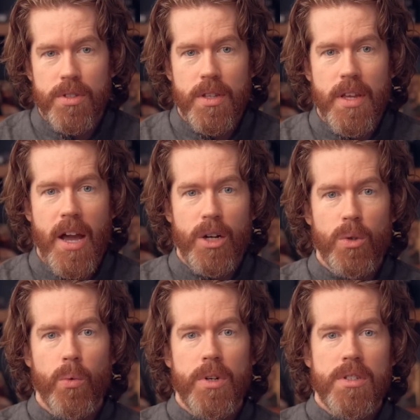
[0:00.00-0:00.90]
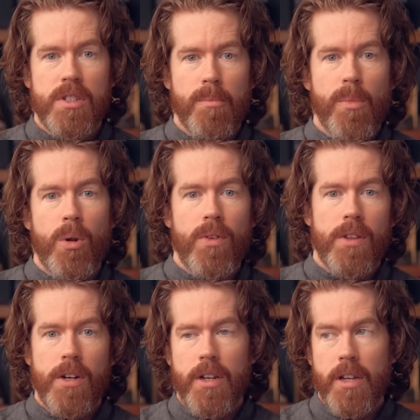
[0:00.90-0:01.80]
than the actual reasons that
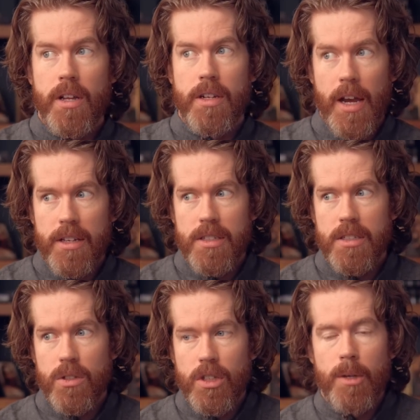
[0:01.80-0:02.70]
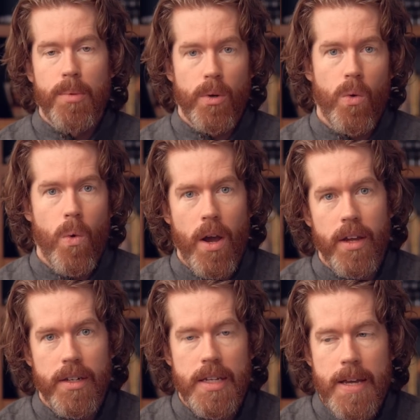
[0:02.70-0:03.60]
motivated the diocese to keep it
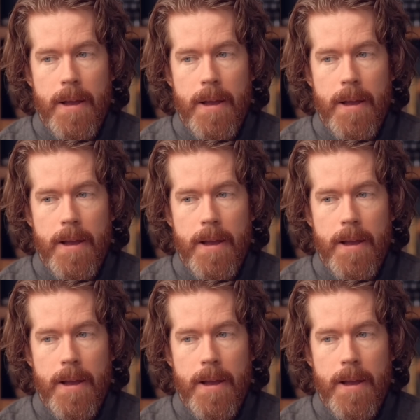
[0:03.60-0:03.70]
quiet.